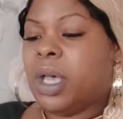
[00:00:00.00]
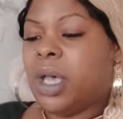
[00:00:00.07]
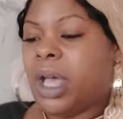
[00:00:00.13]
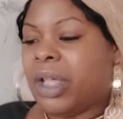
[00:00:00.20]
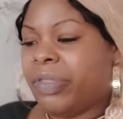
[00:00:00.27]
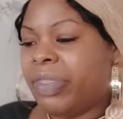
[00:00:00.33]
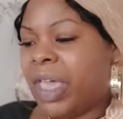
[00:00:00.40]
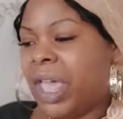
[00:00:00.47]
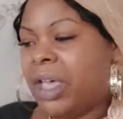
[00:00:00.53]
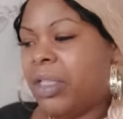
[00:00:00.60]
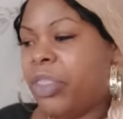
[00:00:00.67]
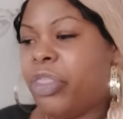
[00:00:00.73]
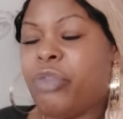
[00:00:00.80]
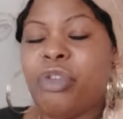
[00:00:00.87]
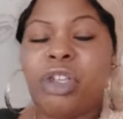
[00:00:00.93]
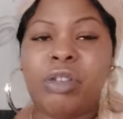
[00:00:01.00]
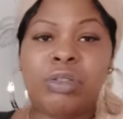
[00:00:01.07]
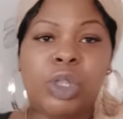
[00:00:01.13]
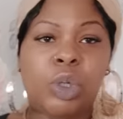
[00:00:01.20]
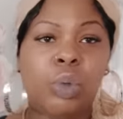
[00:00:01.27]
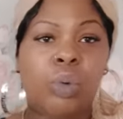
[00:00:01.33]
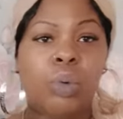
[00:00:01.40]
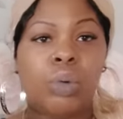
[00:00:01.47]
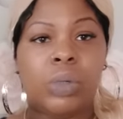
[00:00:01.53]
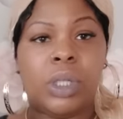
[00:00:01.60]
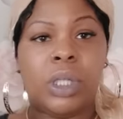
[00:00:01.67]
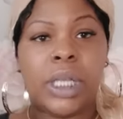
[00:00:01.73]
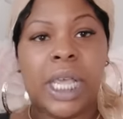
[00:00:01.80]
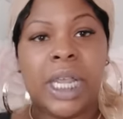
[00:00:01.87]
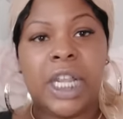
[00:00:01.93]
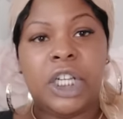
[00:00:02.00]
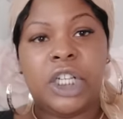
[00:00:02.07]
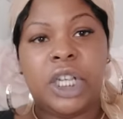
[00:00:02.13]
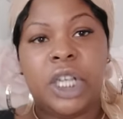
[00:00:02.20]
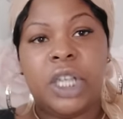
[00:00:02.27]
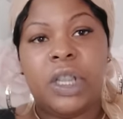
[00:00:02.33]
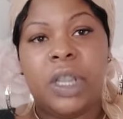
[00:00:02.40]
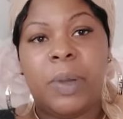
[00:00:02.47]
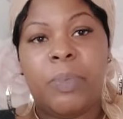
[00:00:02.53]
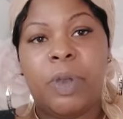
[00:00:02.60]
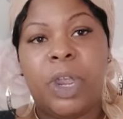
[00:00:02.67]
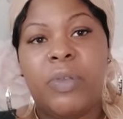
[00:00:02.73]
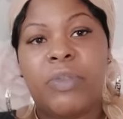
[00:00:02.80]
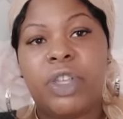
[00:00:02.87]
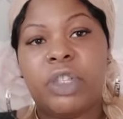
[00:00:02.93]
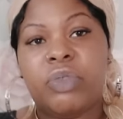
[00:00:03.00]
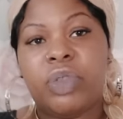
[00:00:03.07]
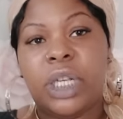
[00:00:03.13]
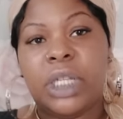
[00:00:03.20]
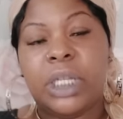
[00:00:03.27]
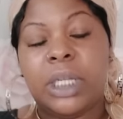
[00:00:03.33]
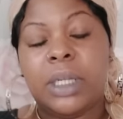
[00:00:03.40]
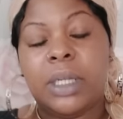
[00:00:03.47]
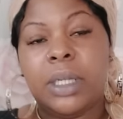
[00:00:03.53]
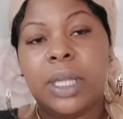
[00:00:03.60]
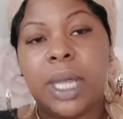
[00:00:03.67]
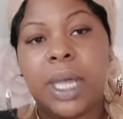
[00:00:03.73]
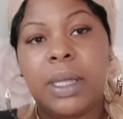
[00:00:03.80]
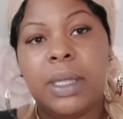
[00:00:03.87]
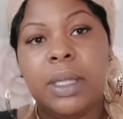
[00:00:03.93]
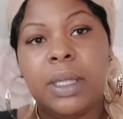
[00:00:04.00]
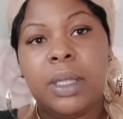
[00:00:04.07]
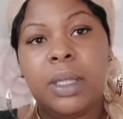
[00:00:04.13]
at that Three of Swords energy in the previous reading. Yeah.